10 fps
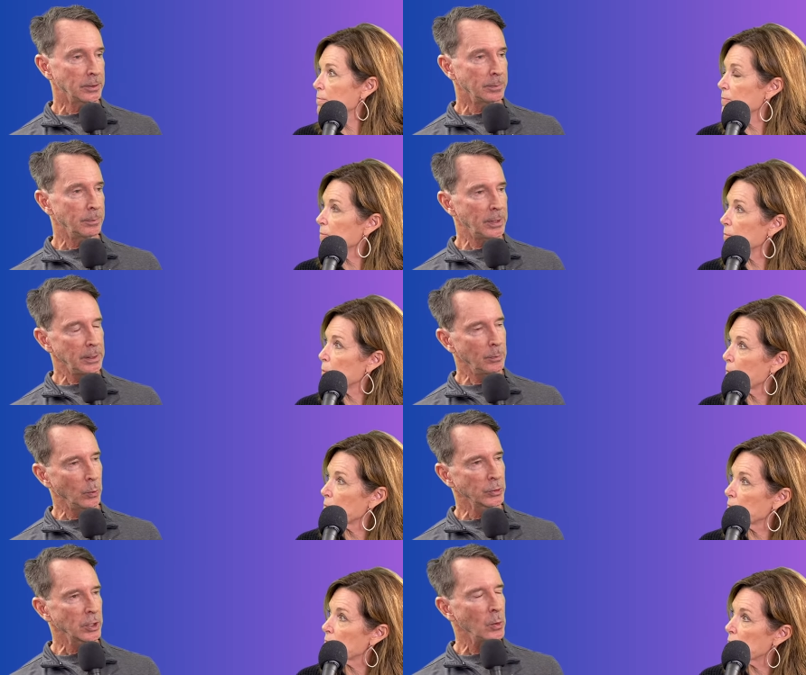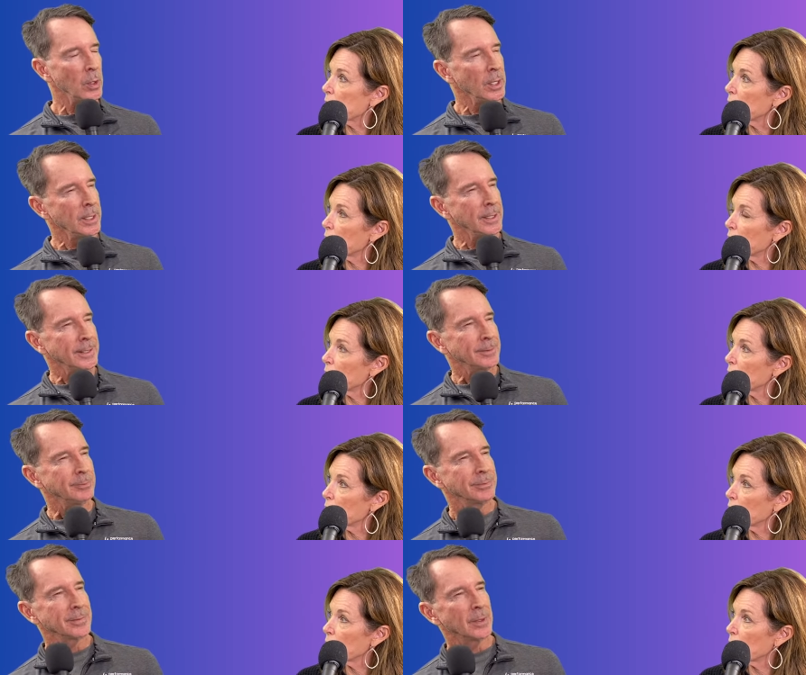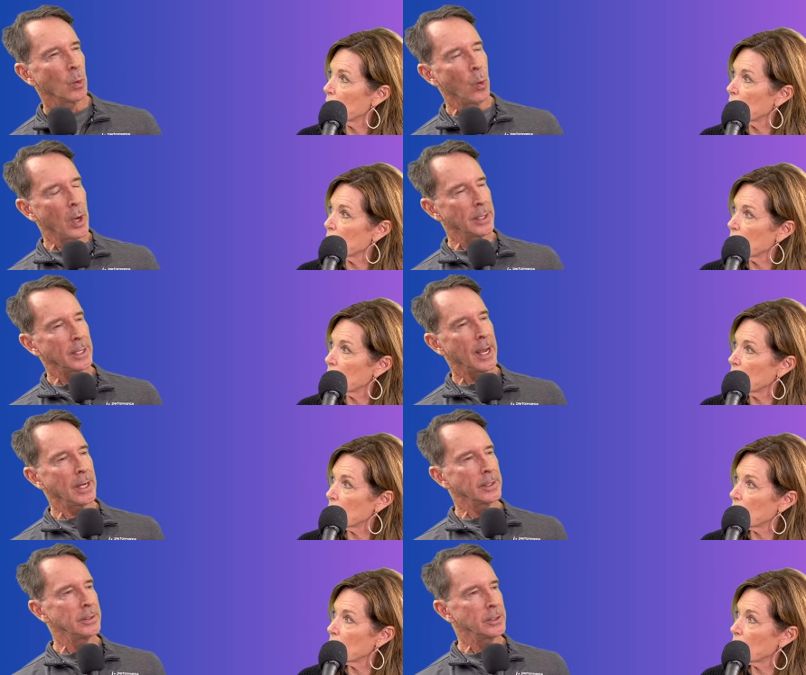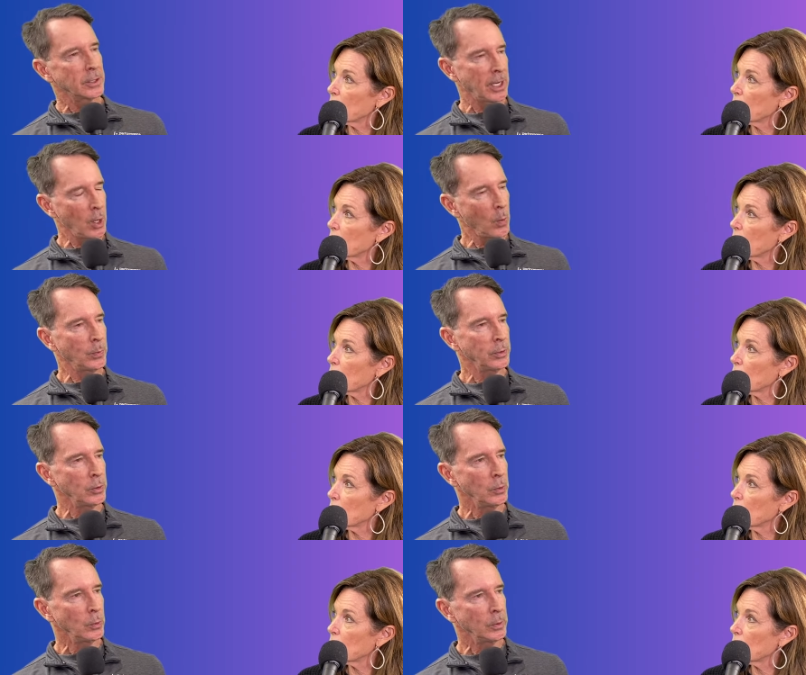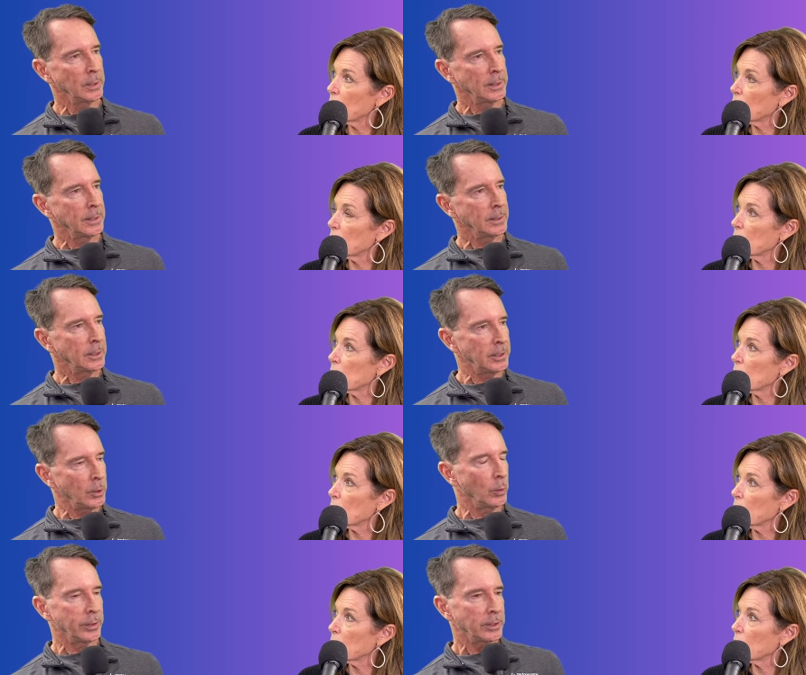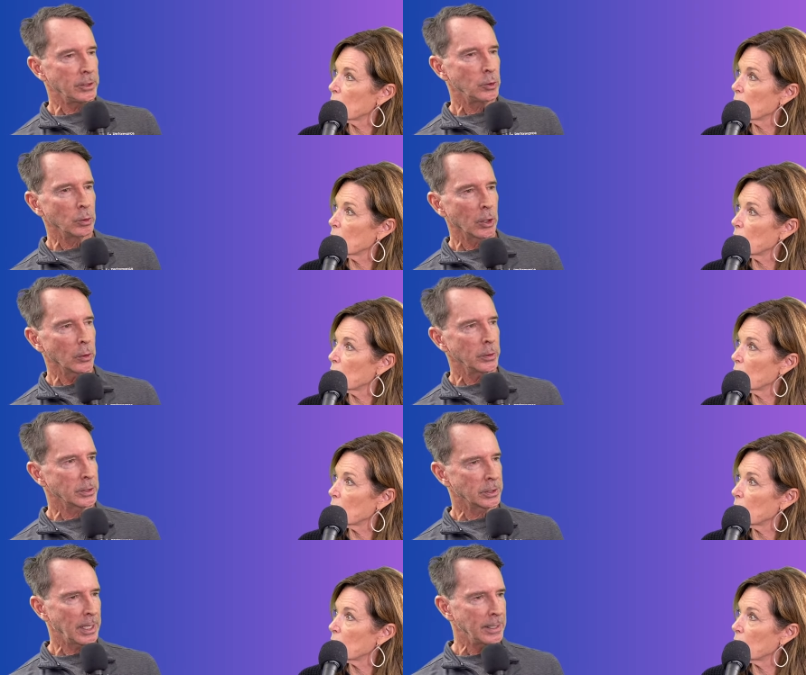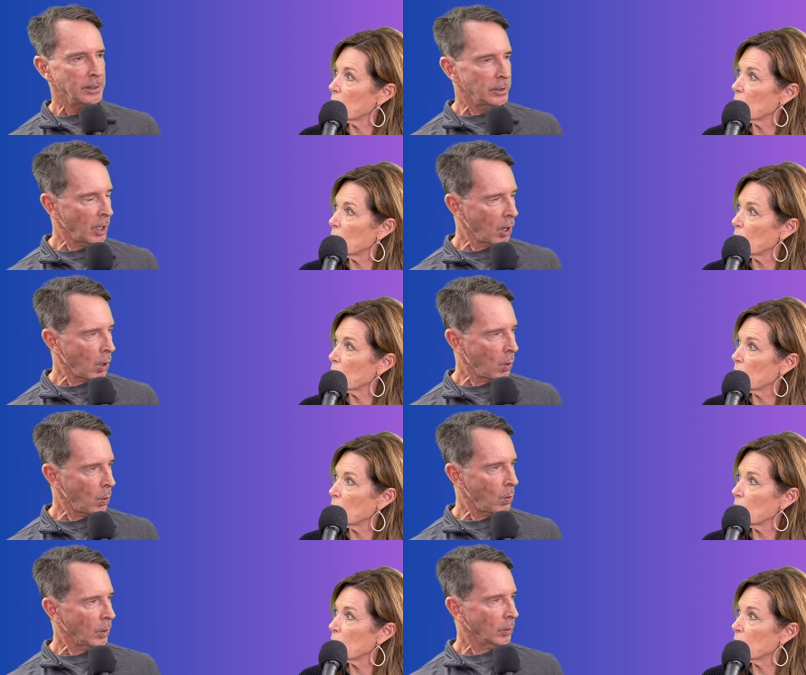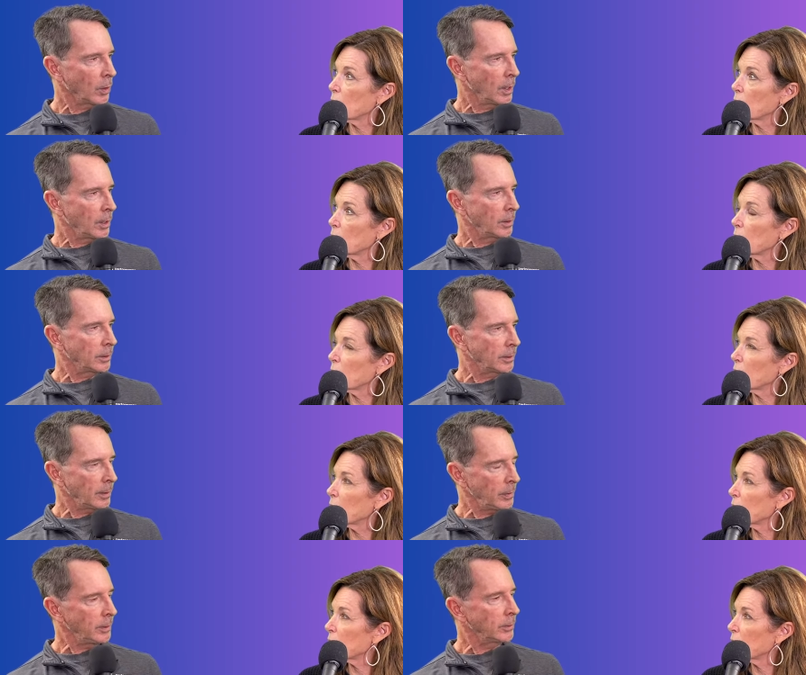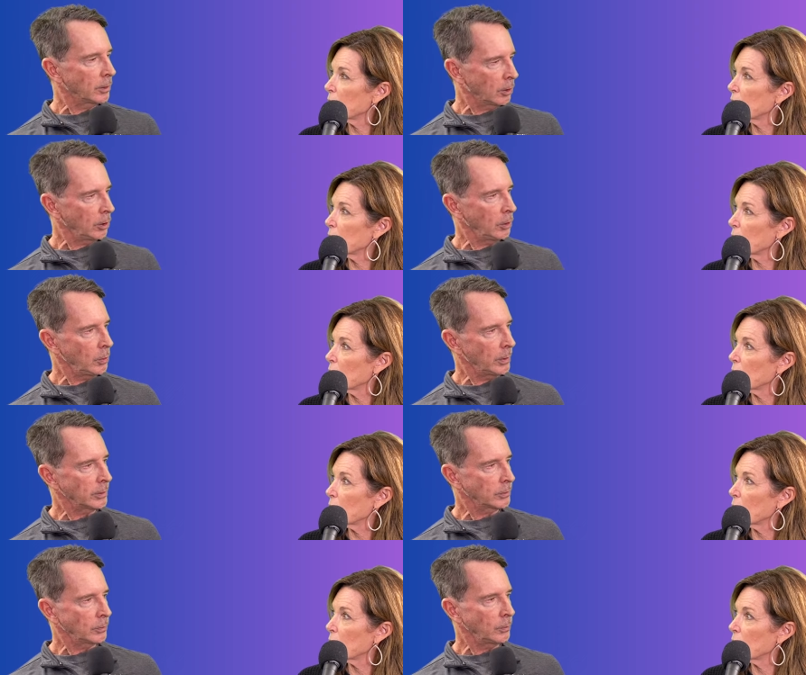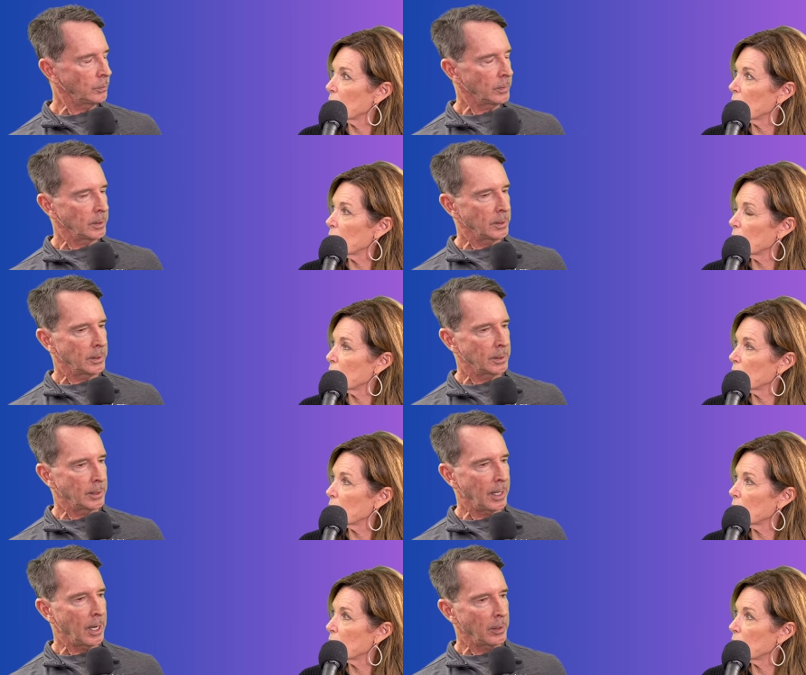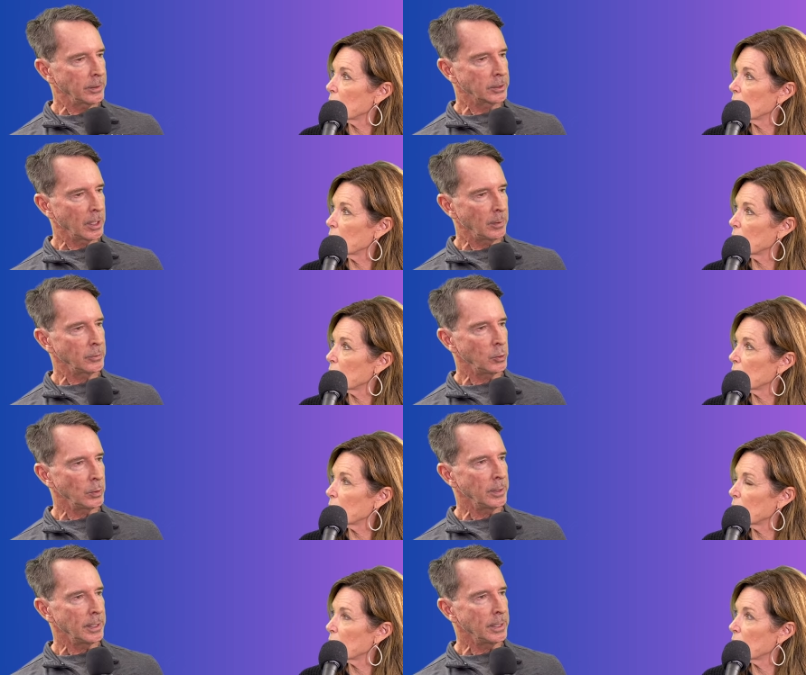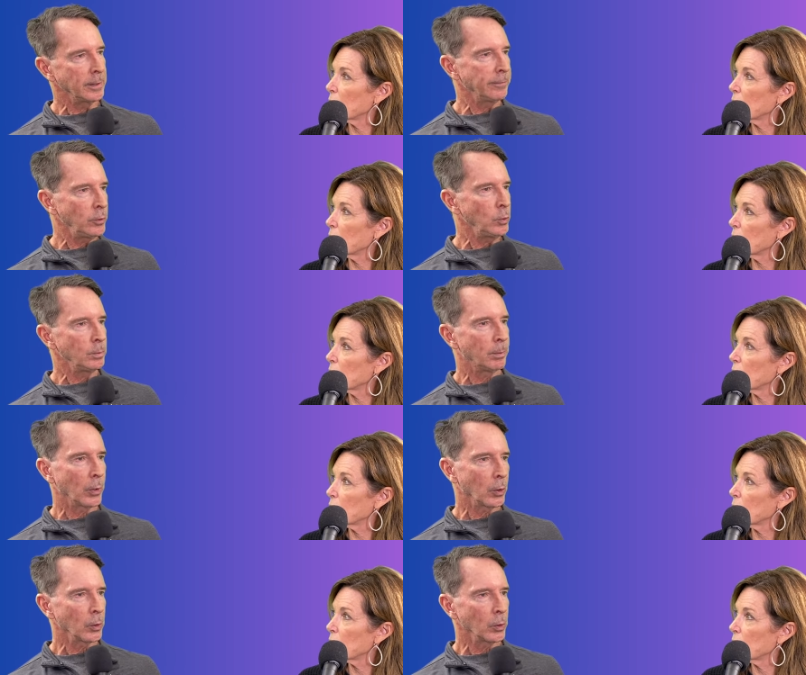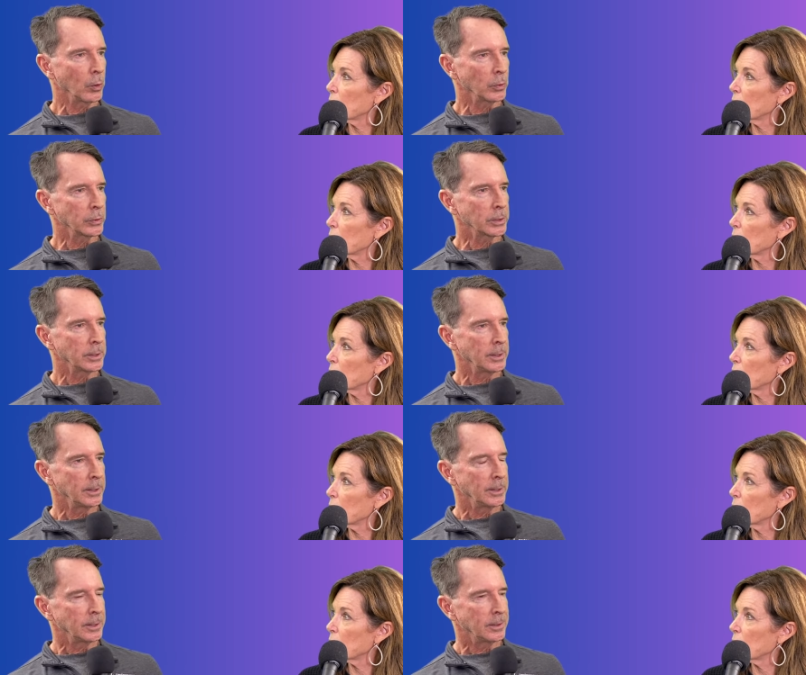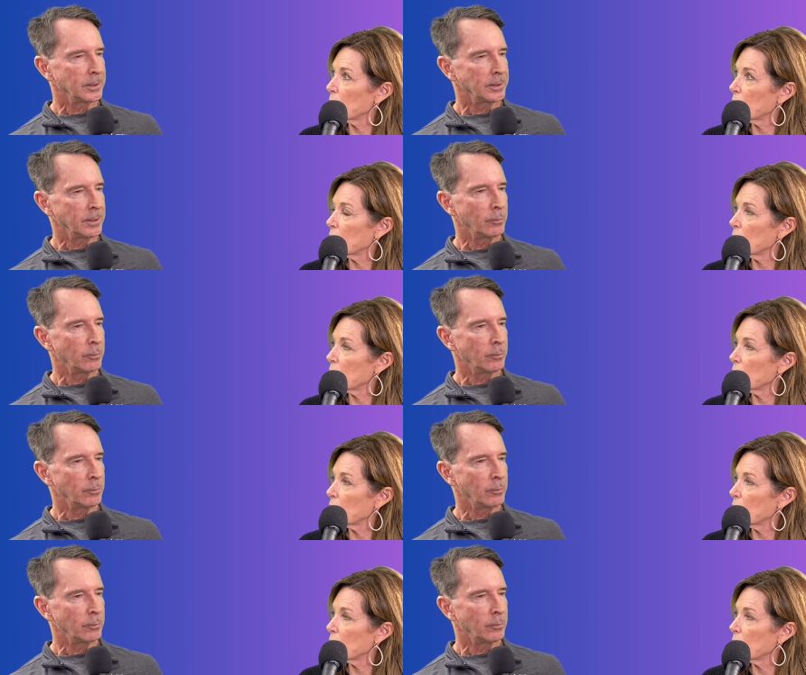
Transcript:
Speaker 1: and people. So, what? How did this help you to deal with it? Did you learn to say no, or give me the clue as to how this helped you in the end? A few pearls of